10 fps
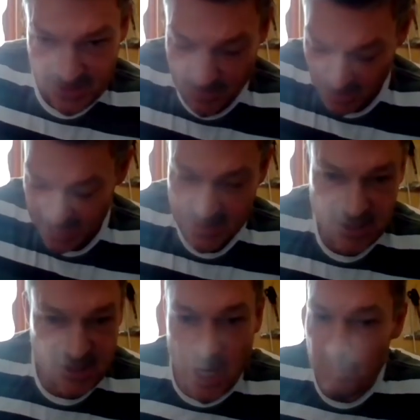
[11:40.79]

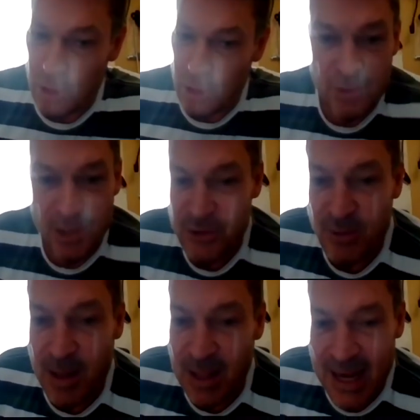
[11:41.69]
There's no blood going through
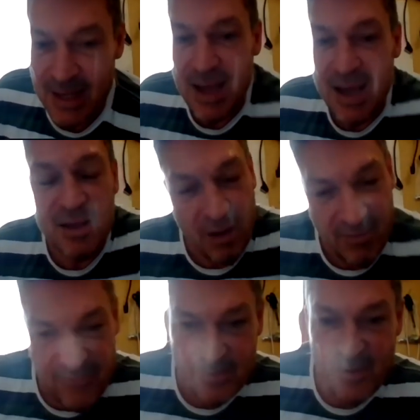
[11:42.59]
my leg. I can't
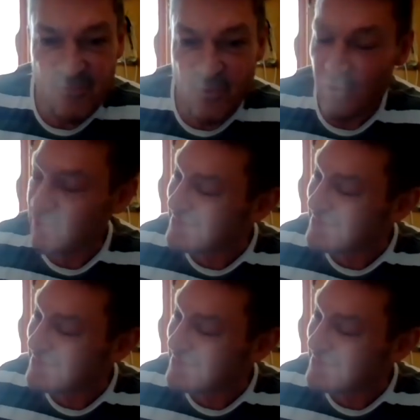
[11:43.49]
feel my foot.